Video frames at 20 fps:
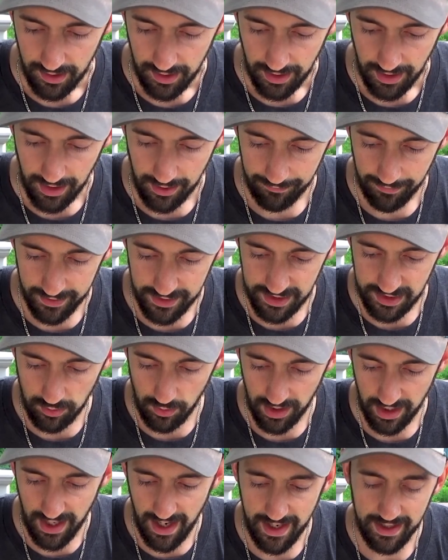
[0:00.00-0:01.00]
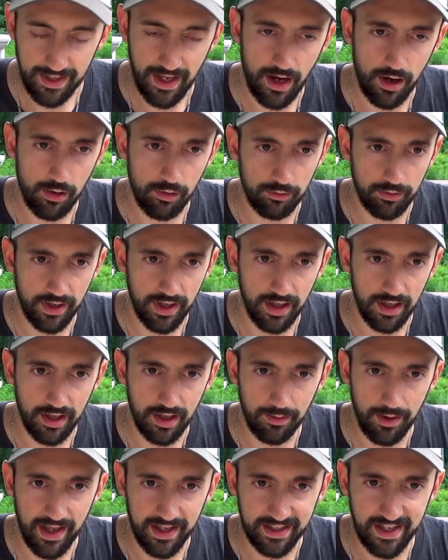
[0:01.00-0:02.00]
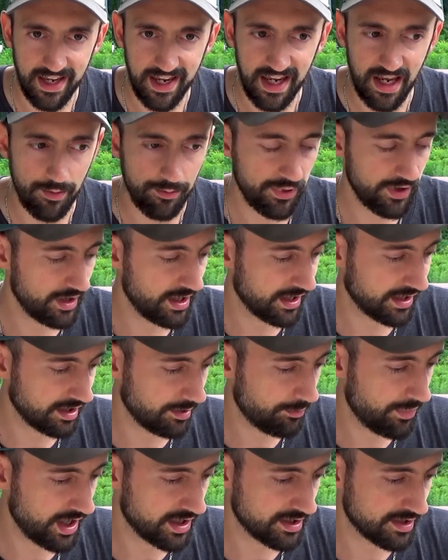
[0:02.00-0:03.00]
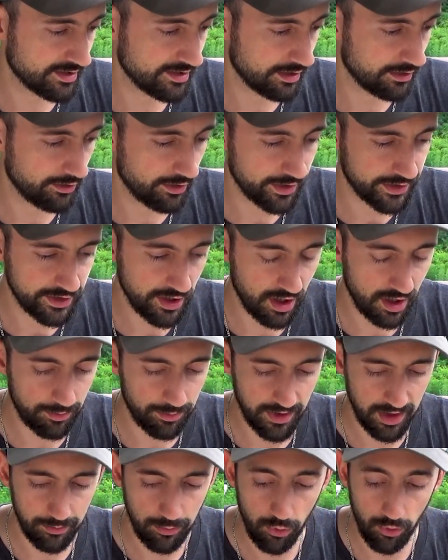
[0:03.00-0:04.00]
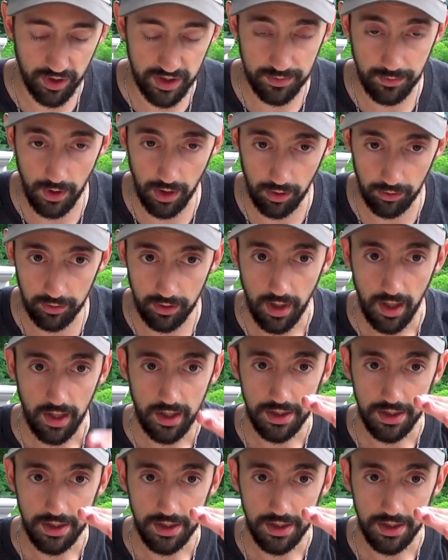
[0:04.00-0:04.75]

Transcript: if I just want to hang out at camp and I can pitch this under the tarp in porch mode.